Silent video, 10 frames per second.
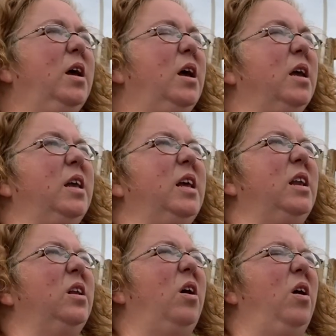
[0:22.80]
get
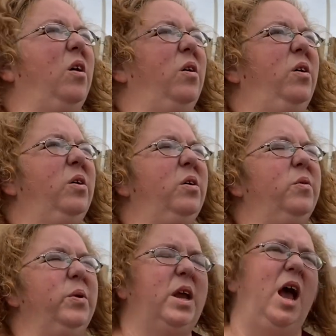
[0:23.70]
it all.
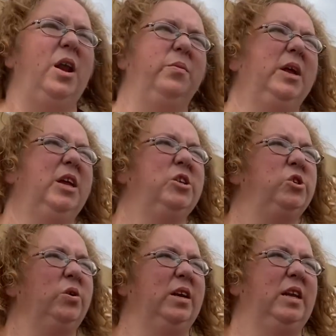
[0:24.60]
We kind of
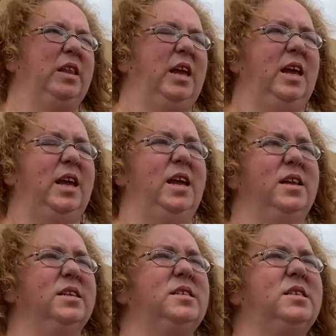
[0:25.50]
reconstructed the
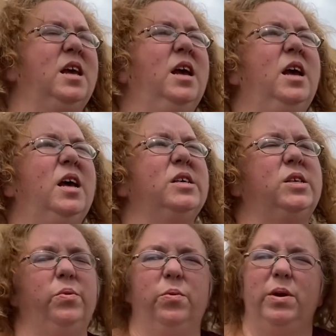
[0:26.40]
ends
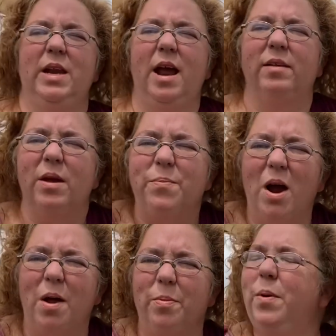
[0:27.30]
so we wouldn't have that
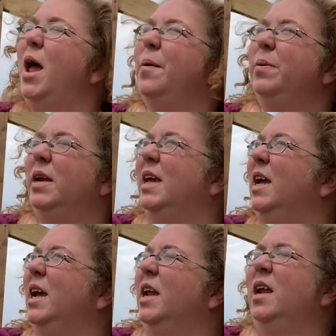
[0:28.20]
problem happen
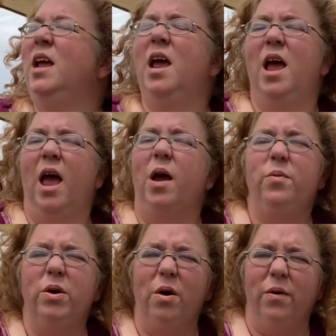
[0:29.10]
again, and
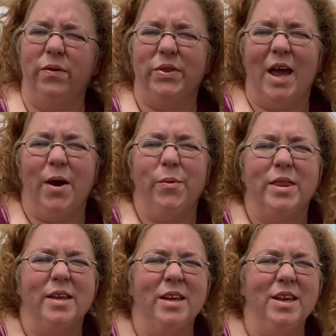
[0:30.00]
we'll go over that with
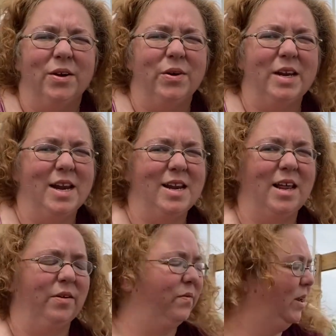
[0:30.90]
you in
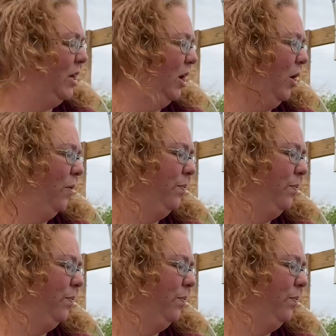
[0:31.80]
another video.